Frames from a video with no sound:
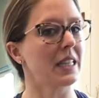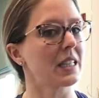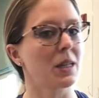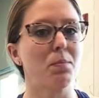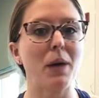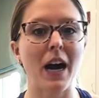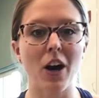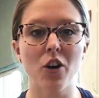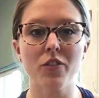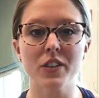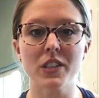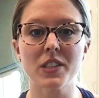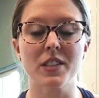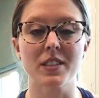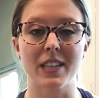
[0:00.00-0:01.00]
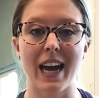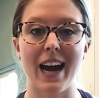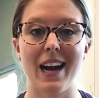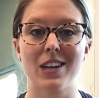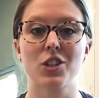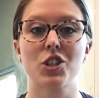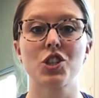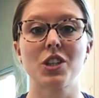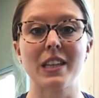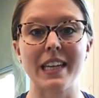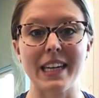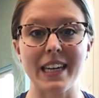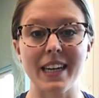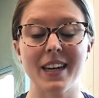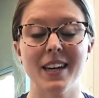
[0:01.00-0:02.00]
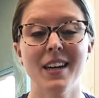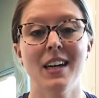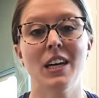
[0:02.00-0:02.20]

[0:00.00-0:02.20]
The pelvis is actually